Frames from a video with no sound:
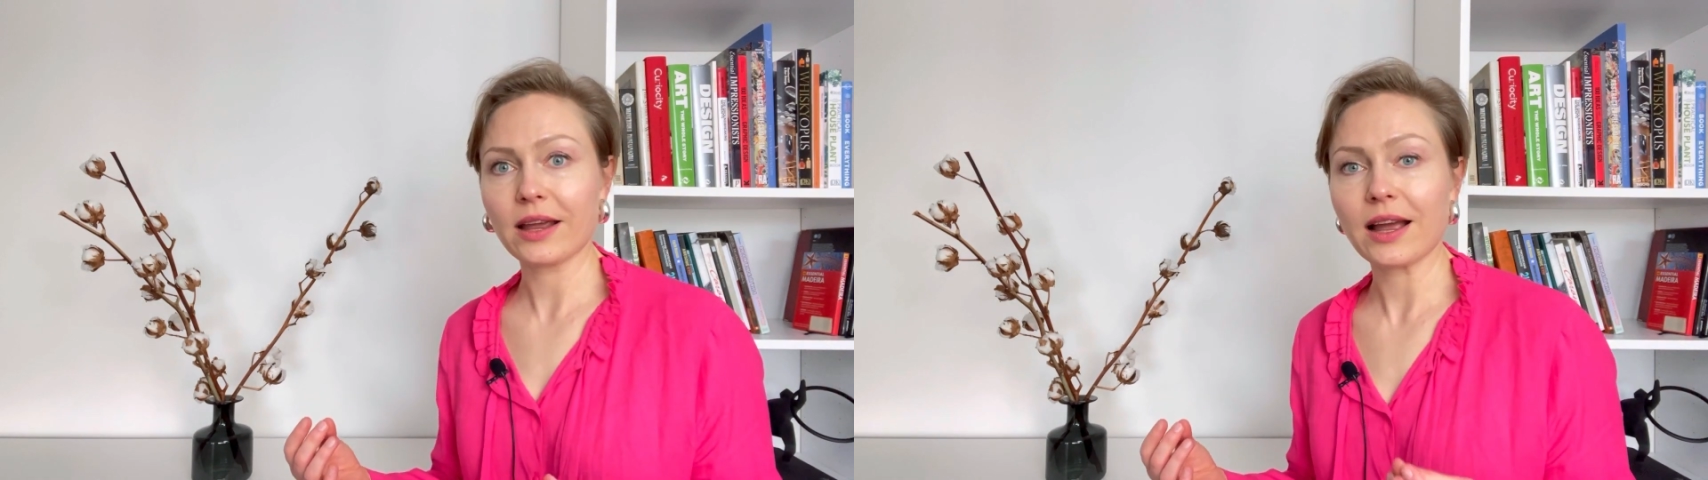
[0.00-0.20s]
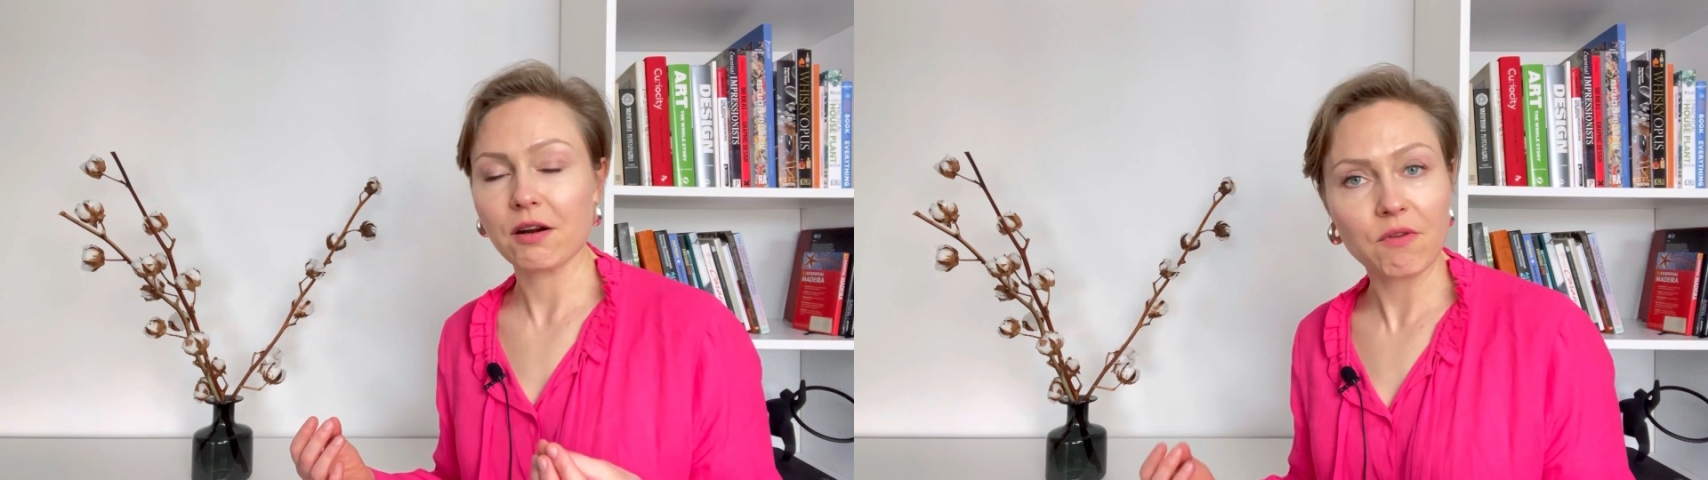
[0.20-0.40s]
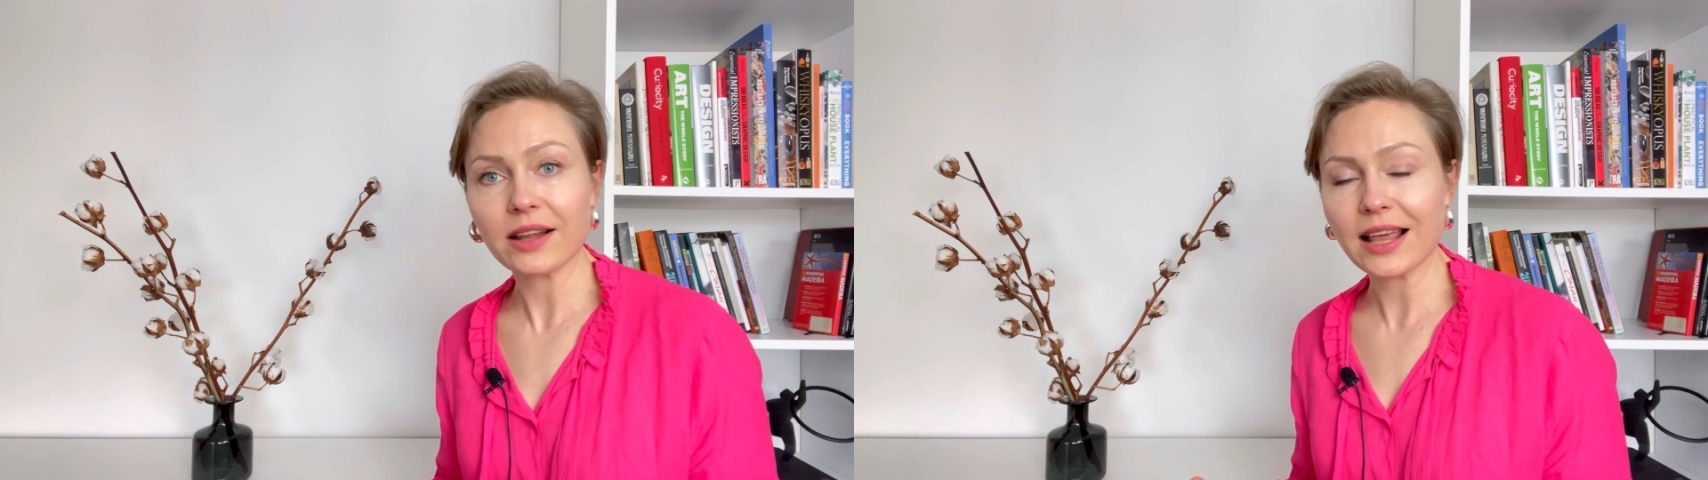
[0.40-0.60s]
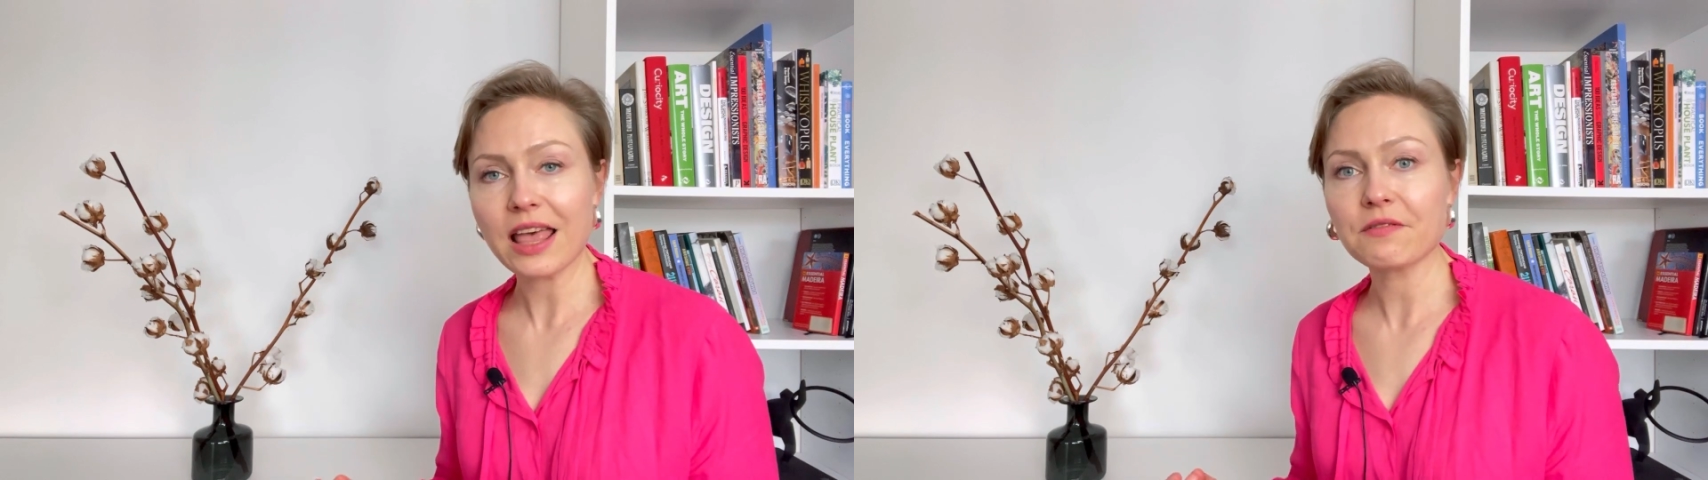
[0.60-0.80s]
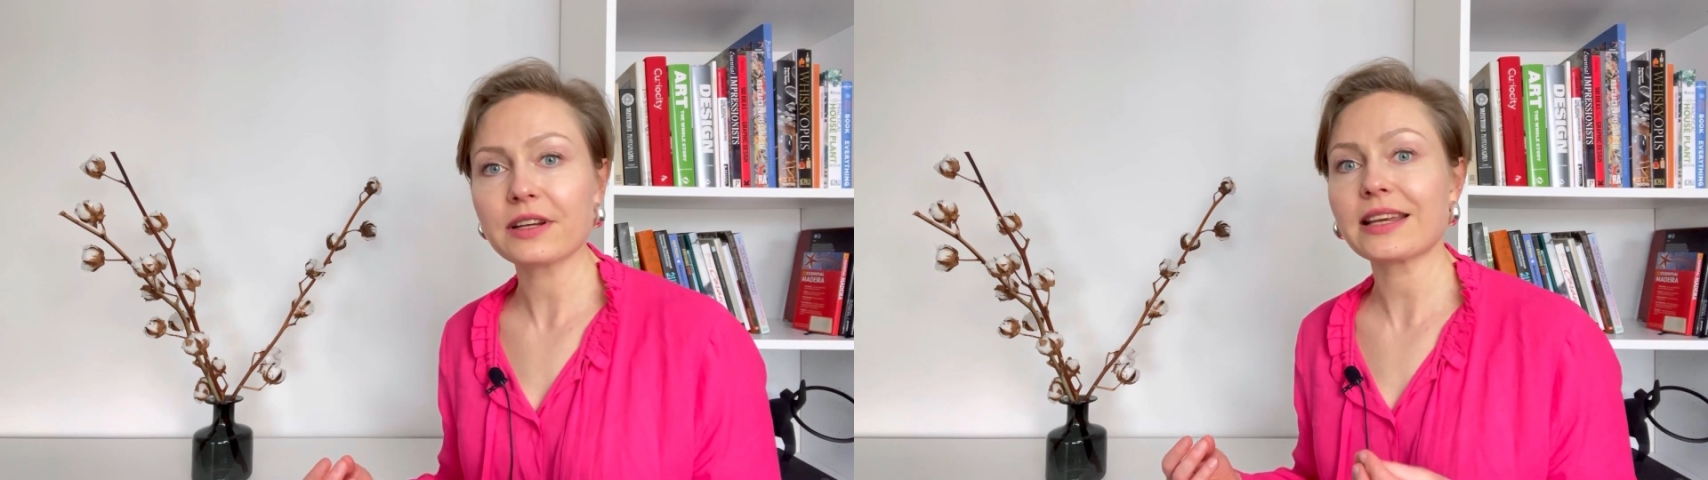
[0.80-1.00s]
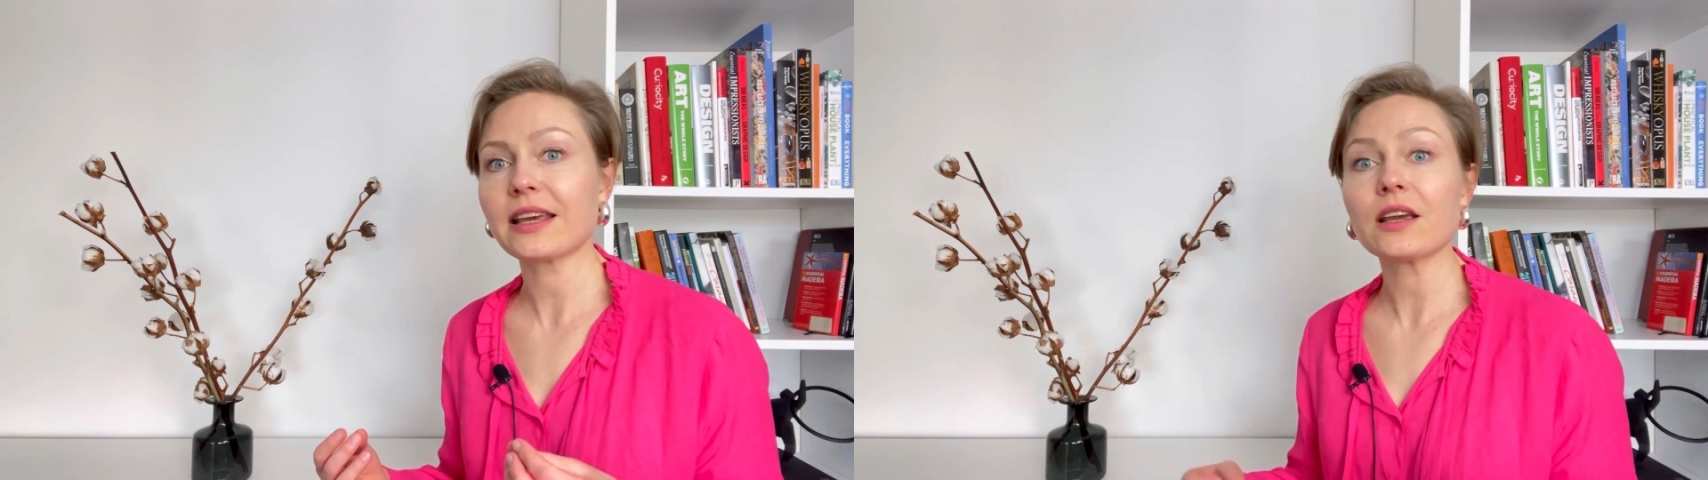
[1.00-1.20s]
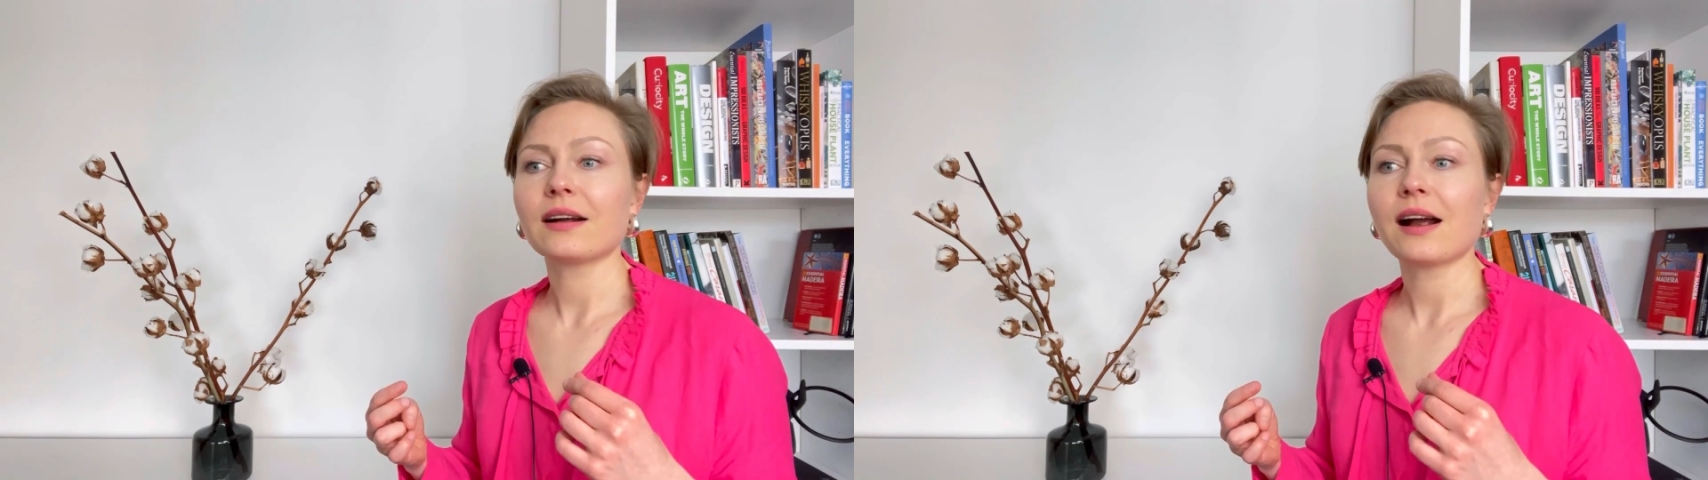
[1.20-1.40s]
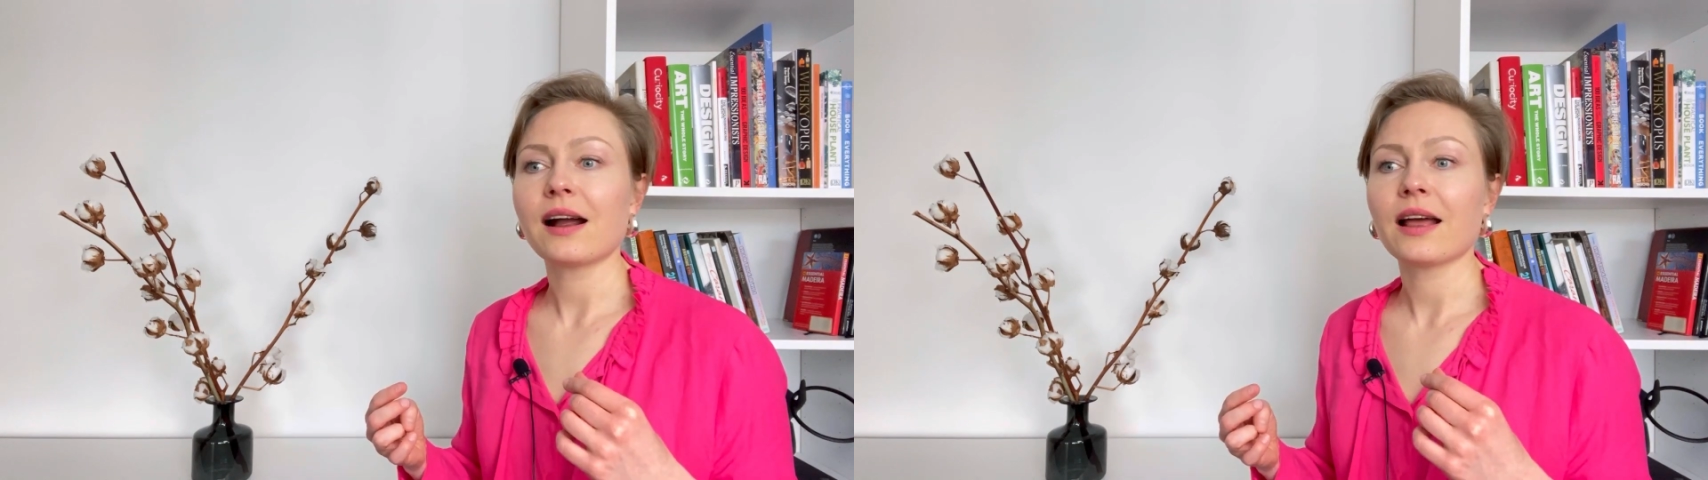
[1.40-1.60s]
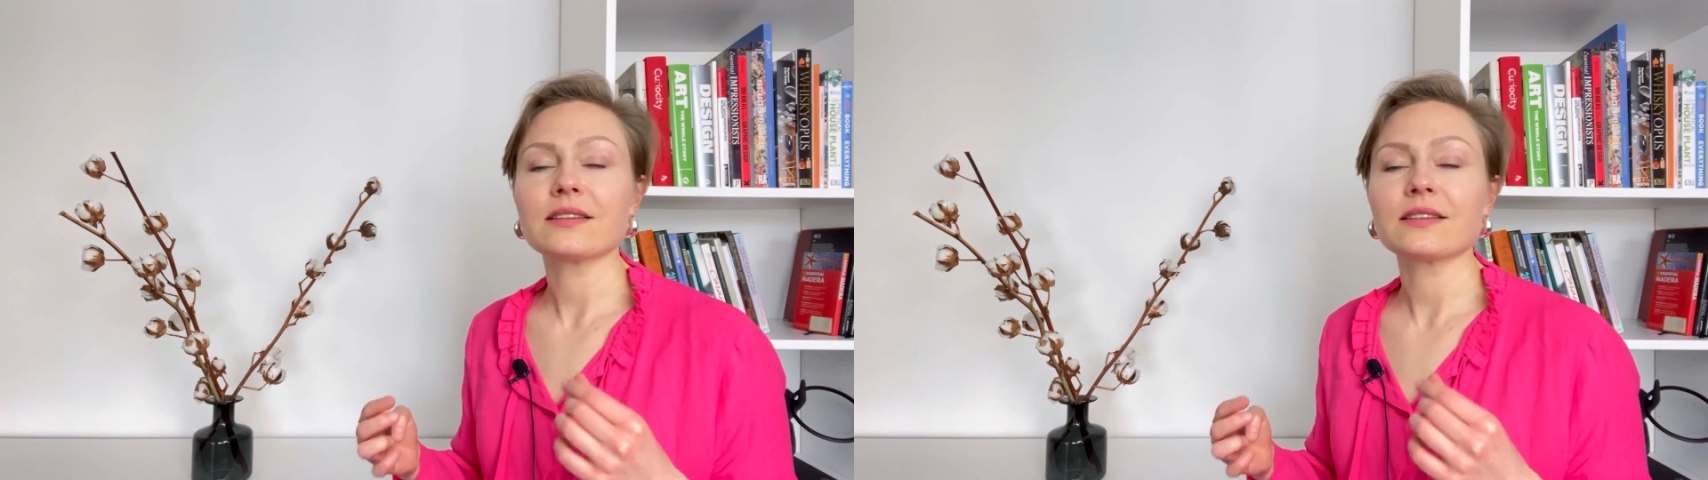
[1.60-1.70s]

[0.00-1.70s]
run every day and